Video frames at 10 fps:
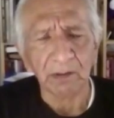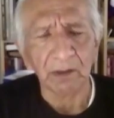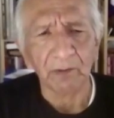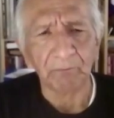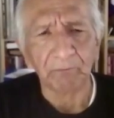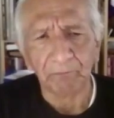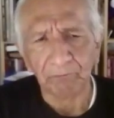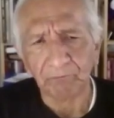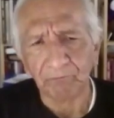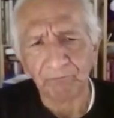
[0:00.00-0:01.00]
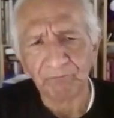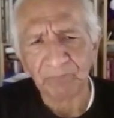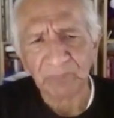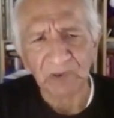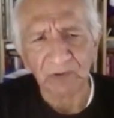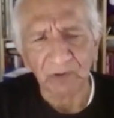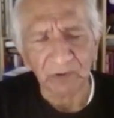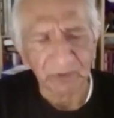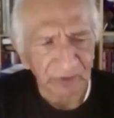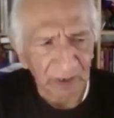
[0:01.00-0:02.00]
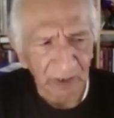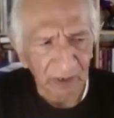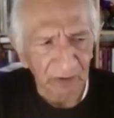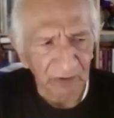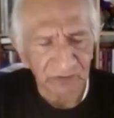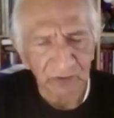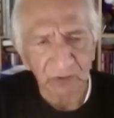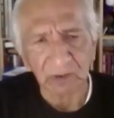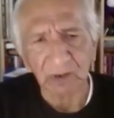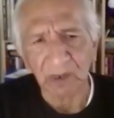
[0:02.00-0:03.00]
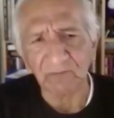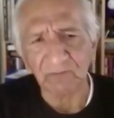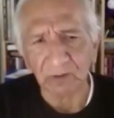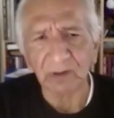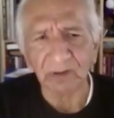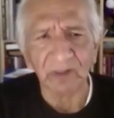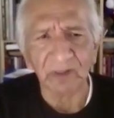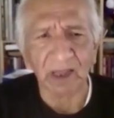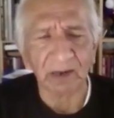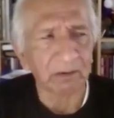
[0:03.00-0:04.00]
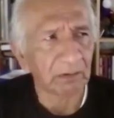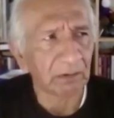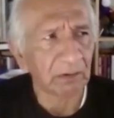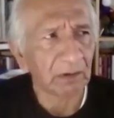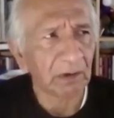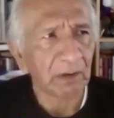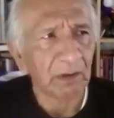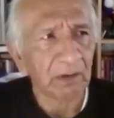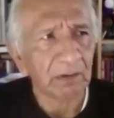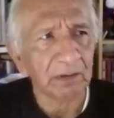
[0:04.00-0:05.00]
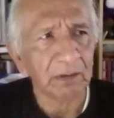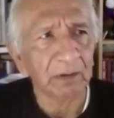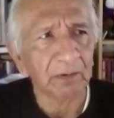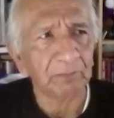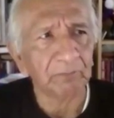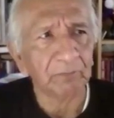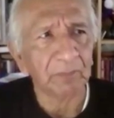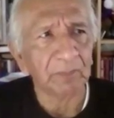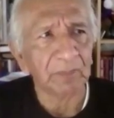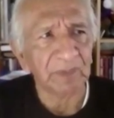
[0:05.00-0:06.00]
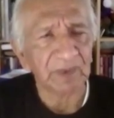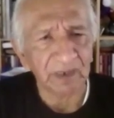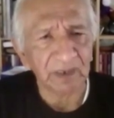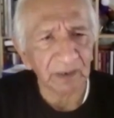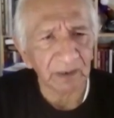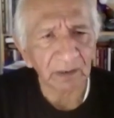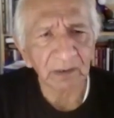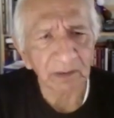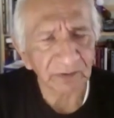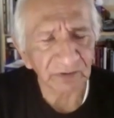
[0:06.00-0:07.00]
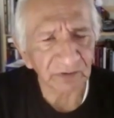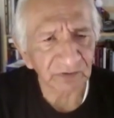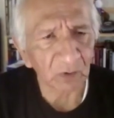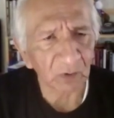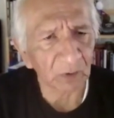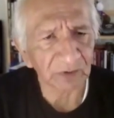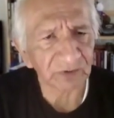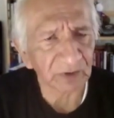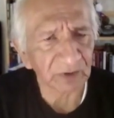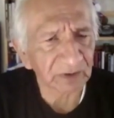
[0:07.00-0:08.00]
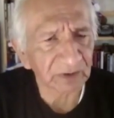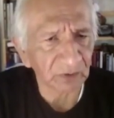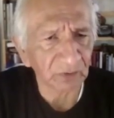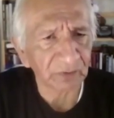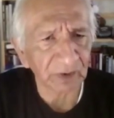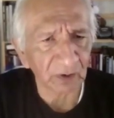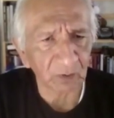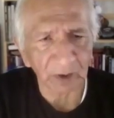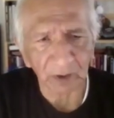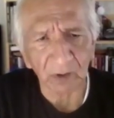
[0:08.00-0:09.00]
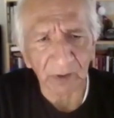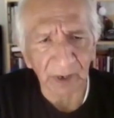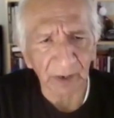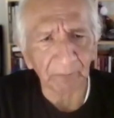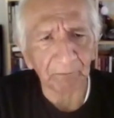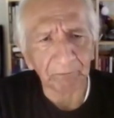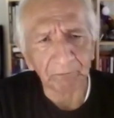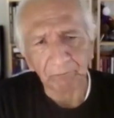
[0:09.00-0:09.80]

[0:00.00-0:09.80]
You know, there's a certain level that, you know, they just don't want to get to. They don't want to go there.